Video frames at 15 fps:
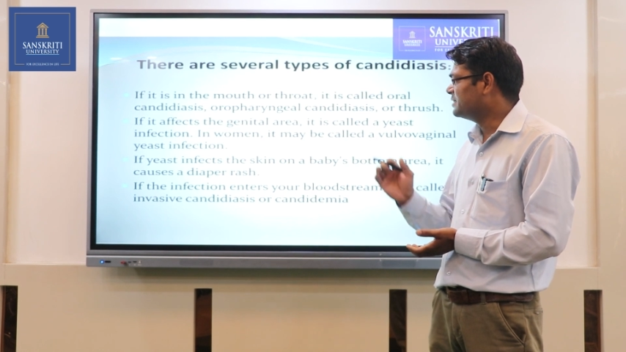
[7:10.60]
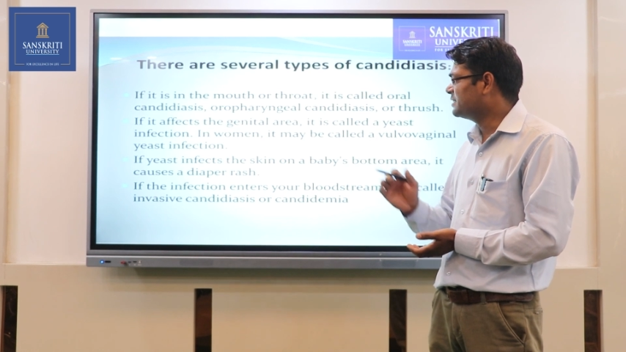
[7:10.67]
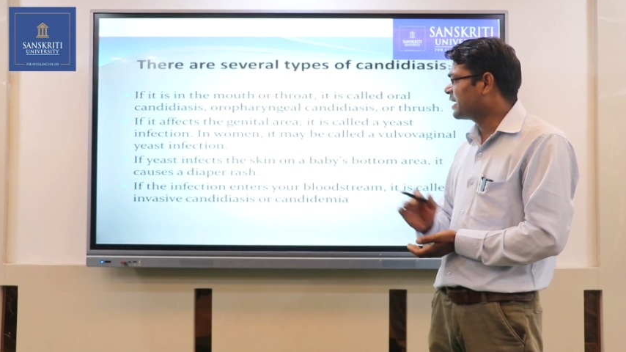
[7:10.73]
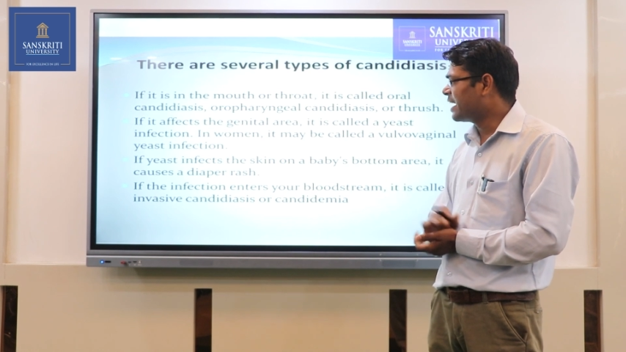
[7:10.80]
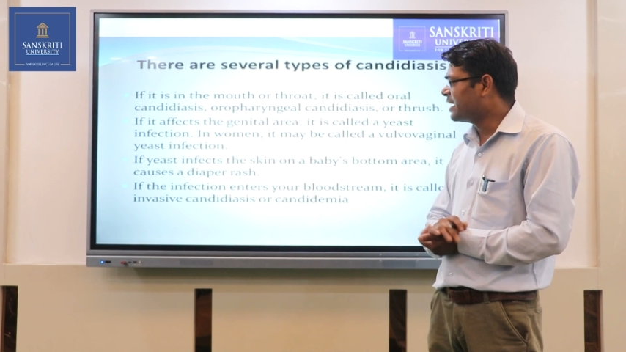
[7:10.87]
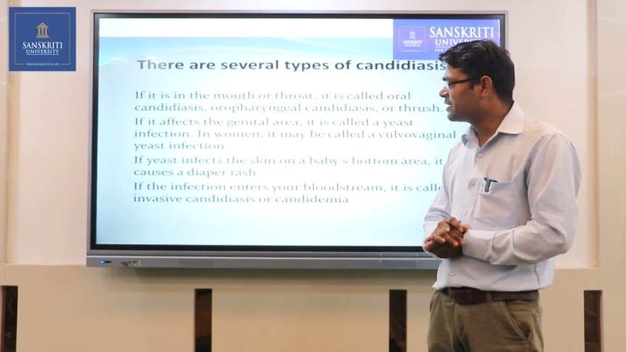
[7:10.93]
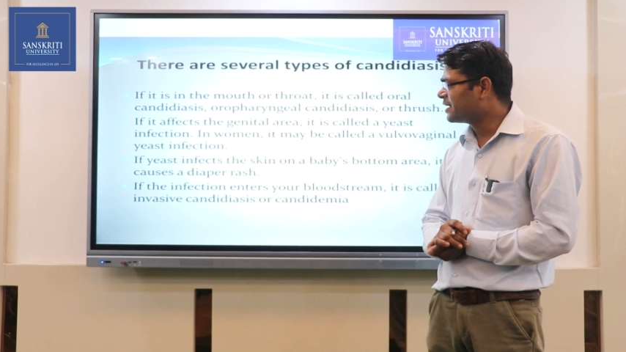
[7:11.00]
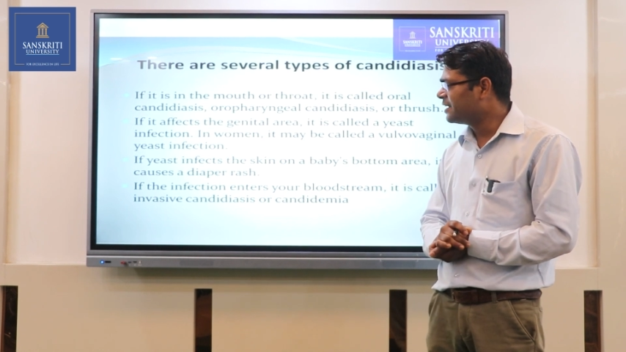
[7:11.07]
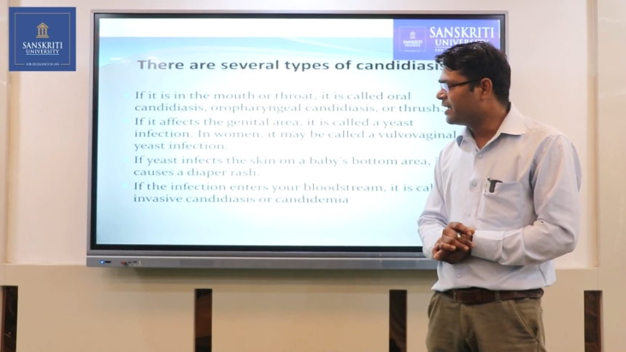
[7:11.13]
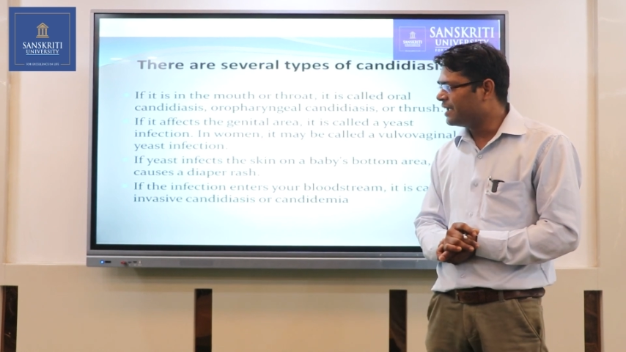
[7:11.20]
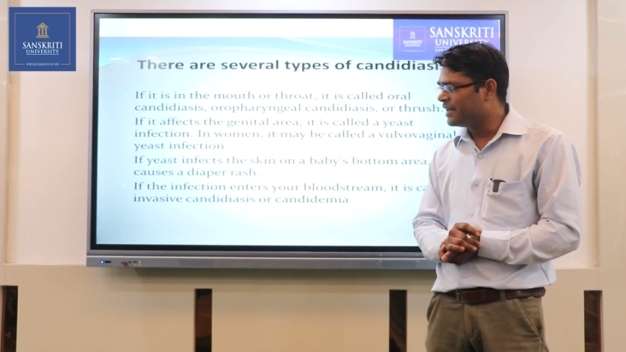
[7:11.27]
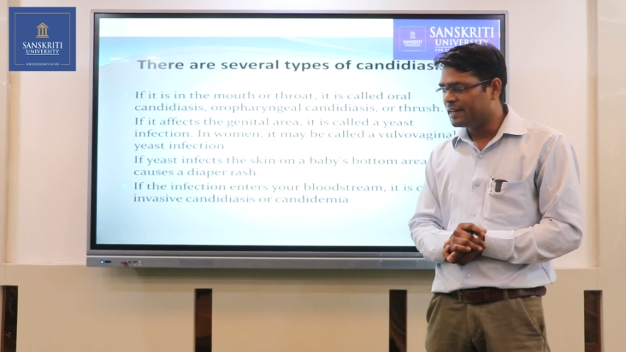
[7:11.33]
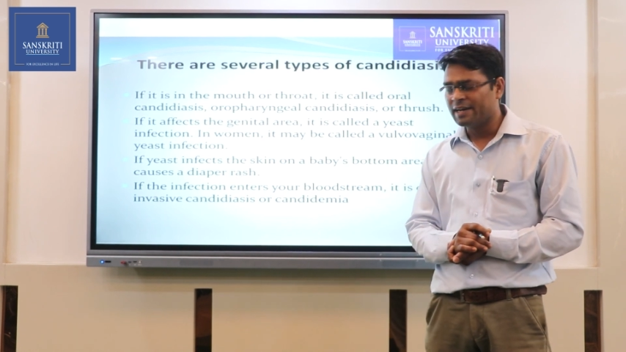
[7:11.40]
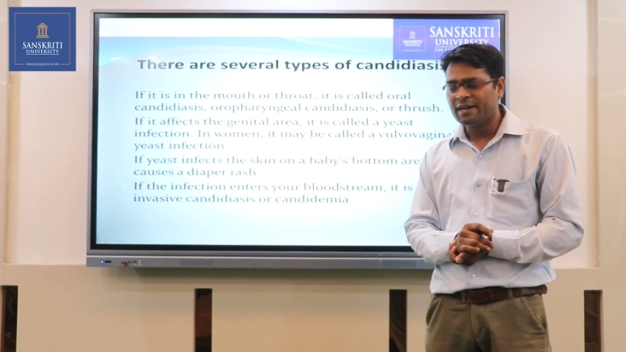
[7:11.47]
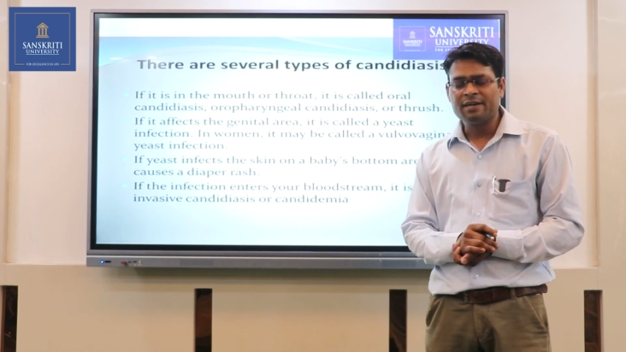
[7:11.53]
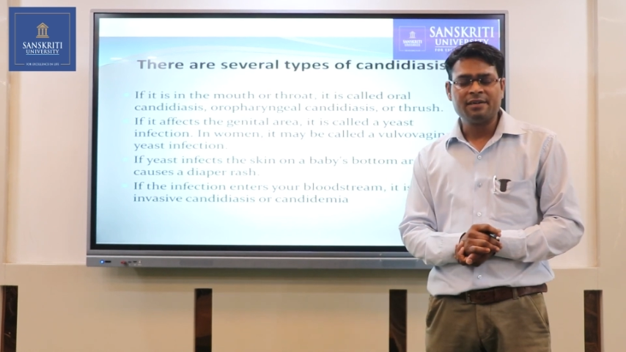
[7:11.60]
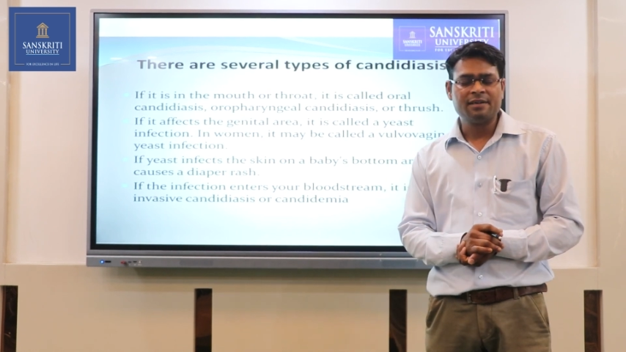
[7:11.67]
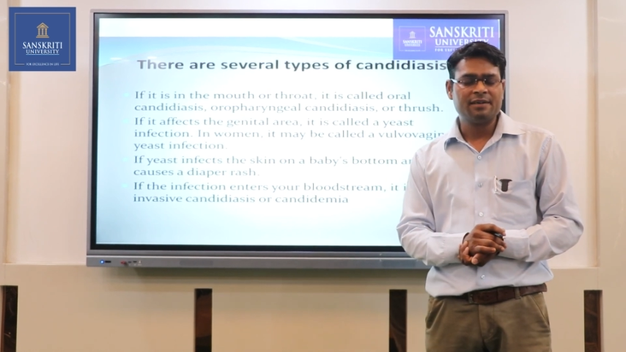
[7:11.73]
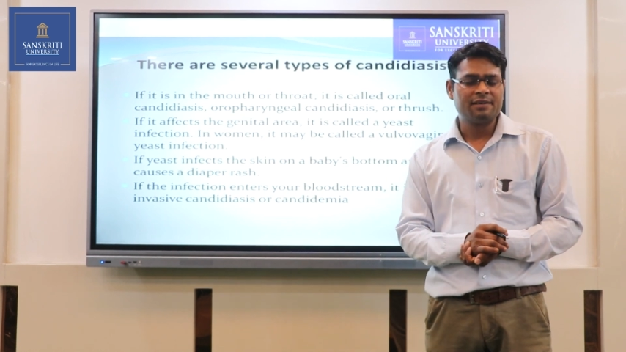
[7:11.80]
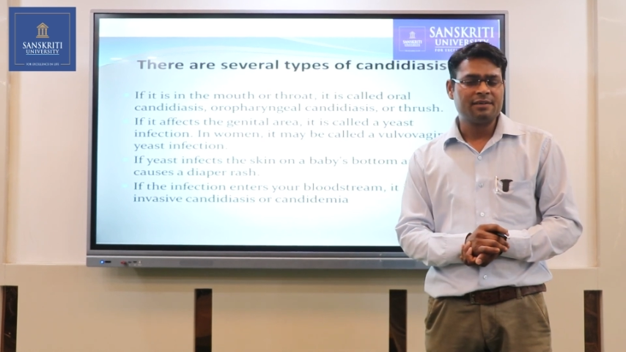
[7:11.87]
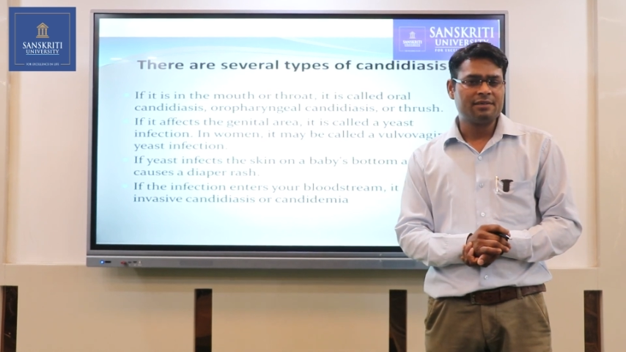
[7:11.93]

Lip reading: Genital area,